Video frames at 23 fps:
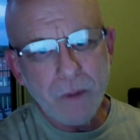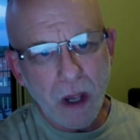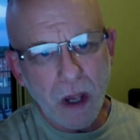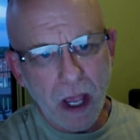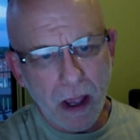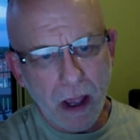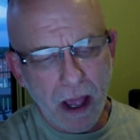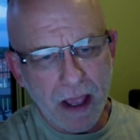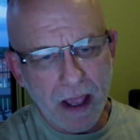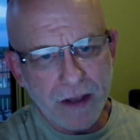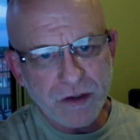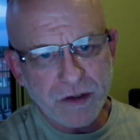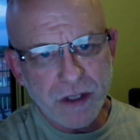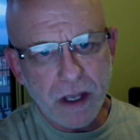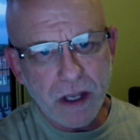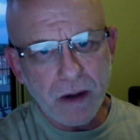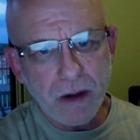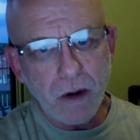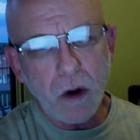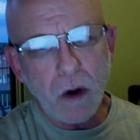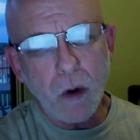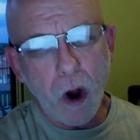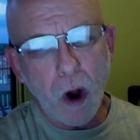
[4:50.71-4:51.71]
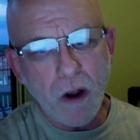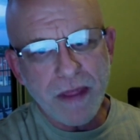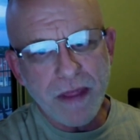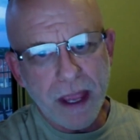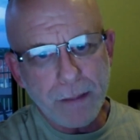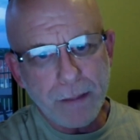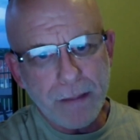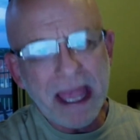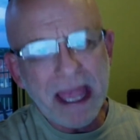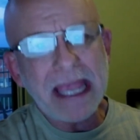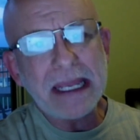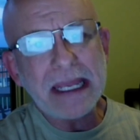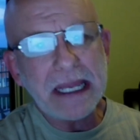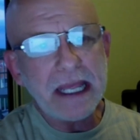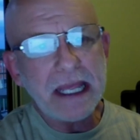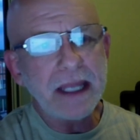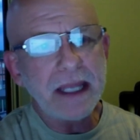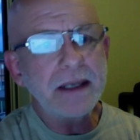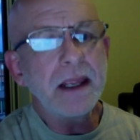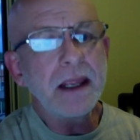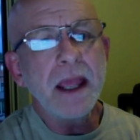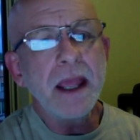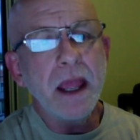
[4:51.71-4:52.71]
uh, is, are they made
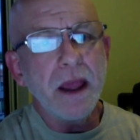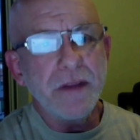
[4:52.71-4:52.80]
in?